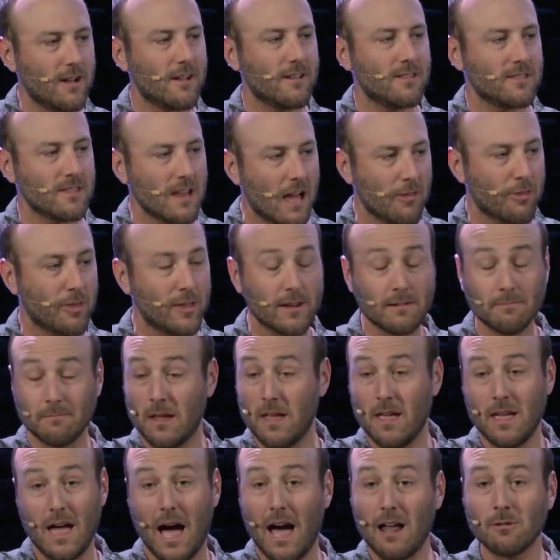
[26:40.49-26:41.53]
on nothing?
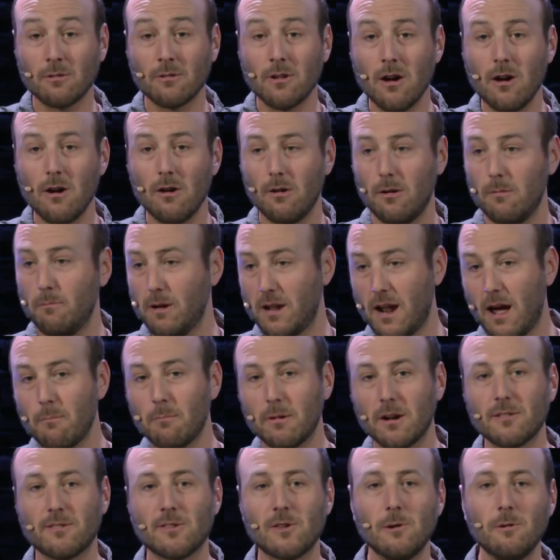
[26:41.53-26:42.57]
I don't know, but I'm
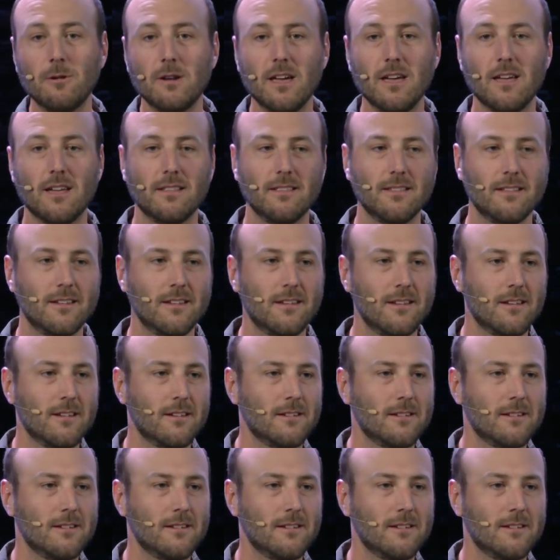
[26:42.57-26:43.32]
going to tune in.